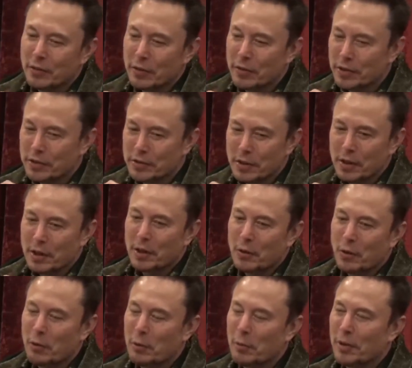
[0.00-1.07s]
movies
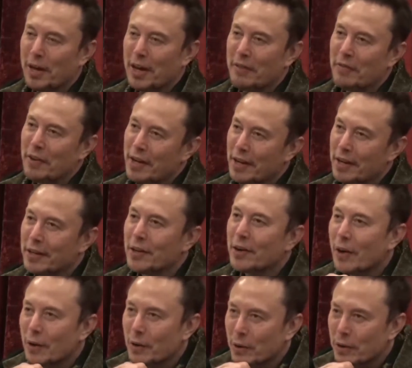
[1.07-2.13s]
where people hide behind
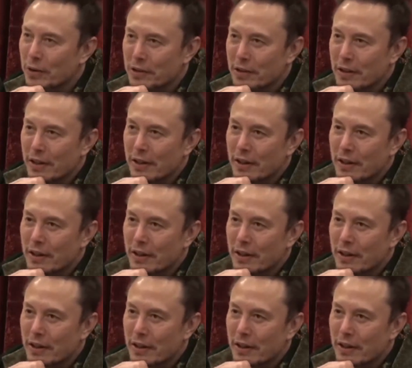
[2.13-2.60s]
car doors,